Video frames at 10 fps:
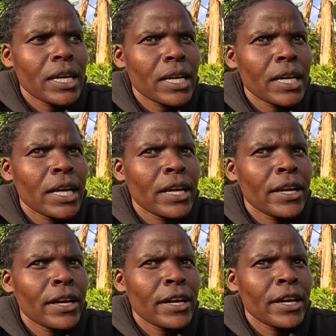yeah
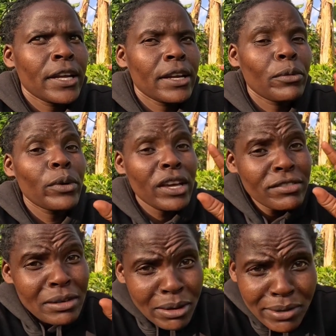uh, and we
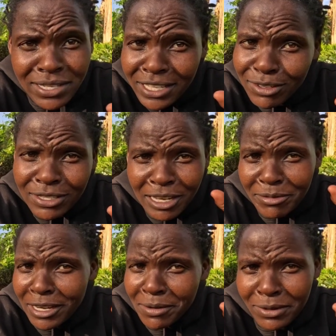have some amazing news
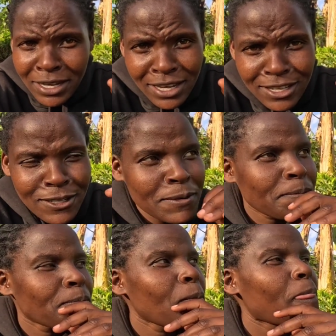coming up guys
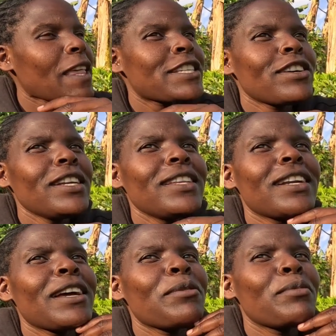it's only
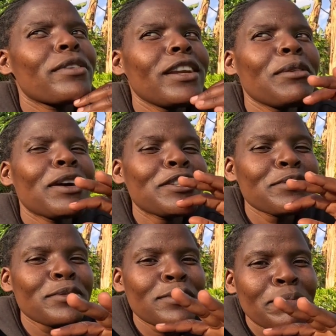that i really want
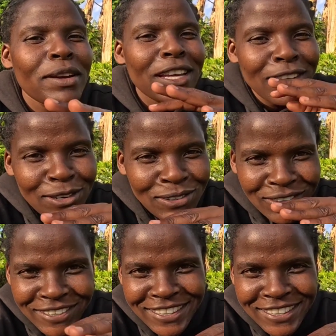to play low